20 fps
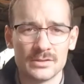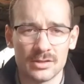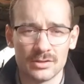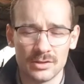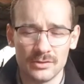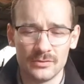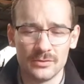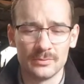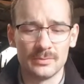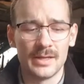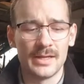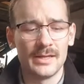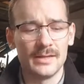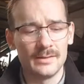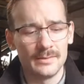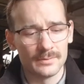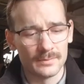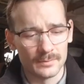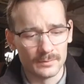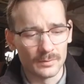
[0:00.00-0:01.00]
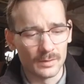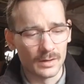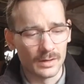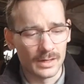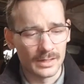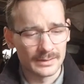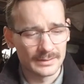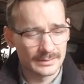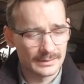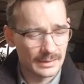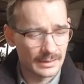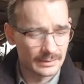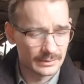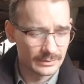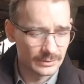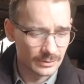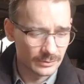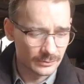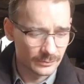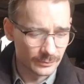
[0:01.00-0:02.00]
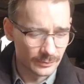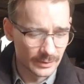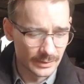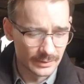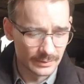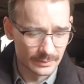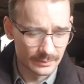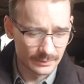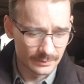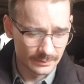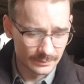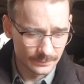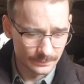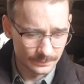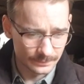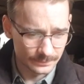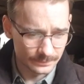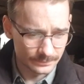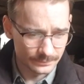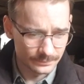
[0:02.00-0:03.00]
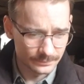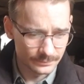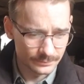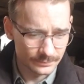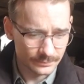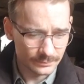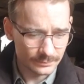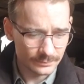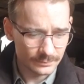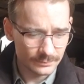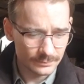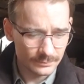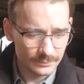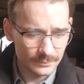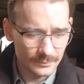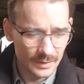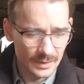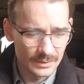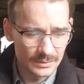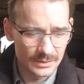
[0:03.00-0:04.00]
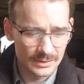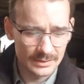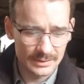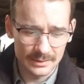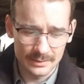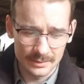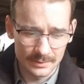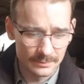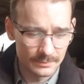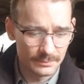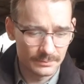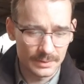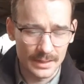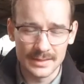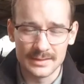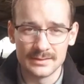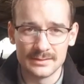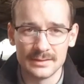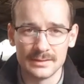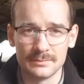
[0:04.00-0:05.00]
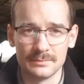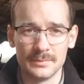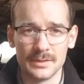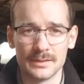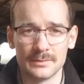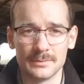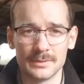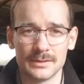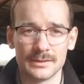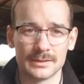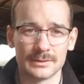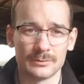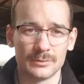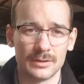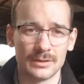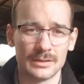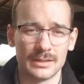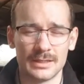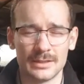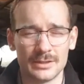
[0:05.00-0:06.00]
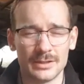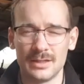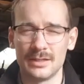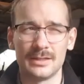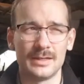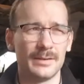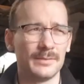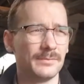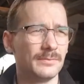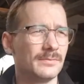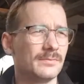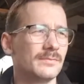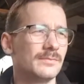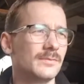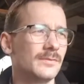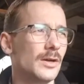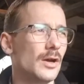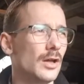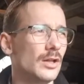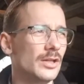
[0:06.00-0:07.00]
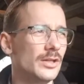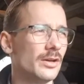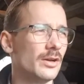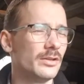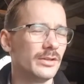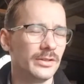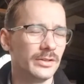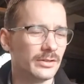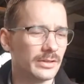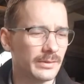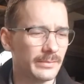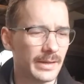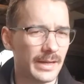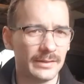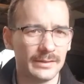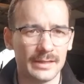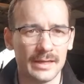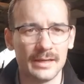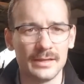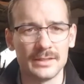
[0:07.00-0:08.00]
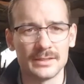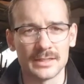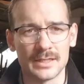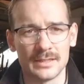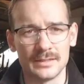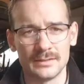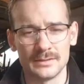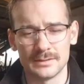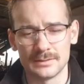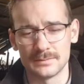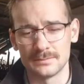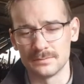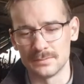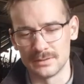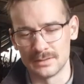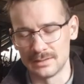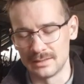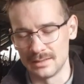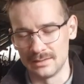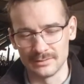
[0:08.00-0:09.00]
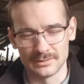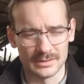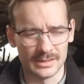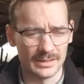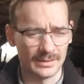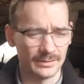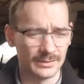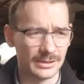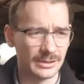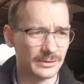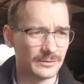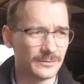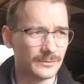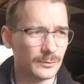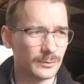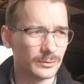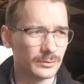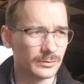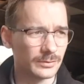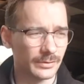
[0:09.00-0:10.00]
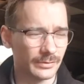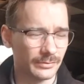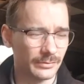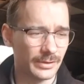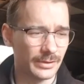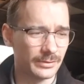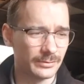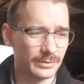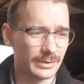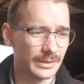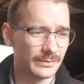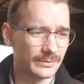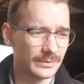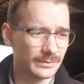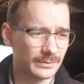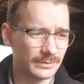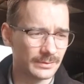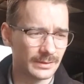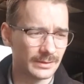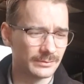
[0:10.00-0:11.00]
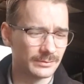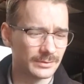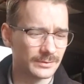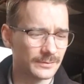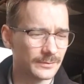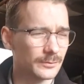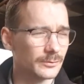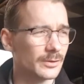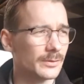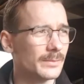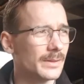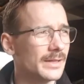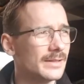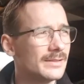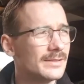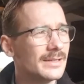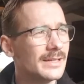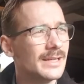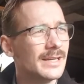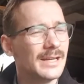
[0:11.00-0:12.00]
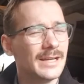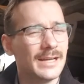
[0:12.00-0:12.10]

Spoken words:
So I know for me, I started off with just a basic minimalist wallet. I know that early on I made keychains, but I was like, you know, 4 or 3 or whatever. I think it was 4 I made.